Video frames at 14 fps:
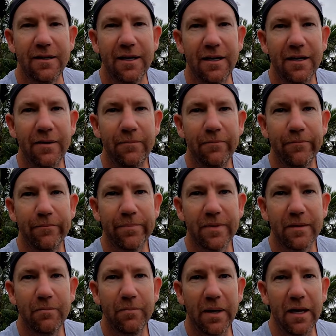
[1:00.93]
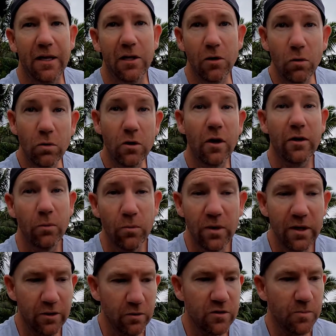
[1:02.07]
um, but it looked like a
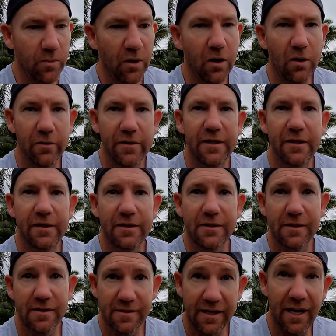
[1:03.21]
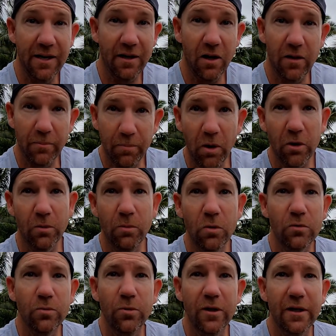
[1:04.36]
really good spot on the, the sounder. Like the bottom
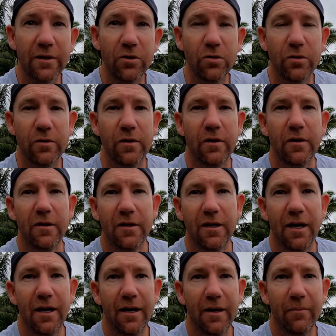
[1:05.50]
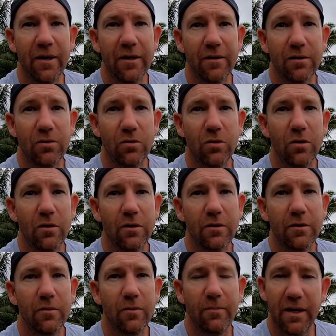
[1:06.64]
looked really good. Um, and I thought,
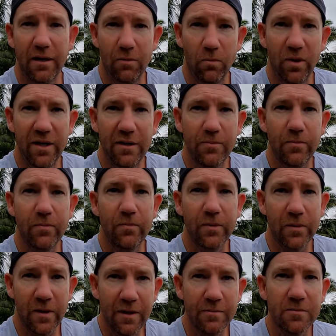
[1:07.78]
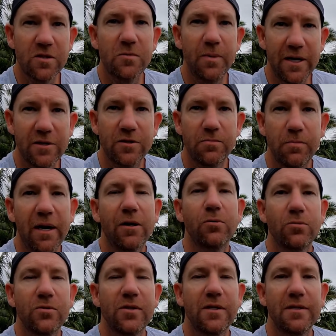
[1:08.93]
man, when it becomes Spanish
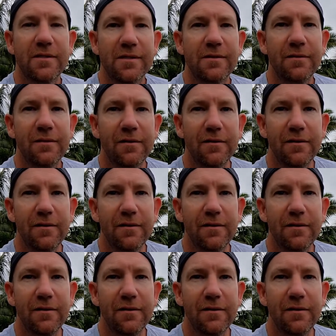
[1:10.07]
mackerel season,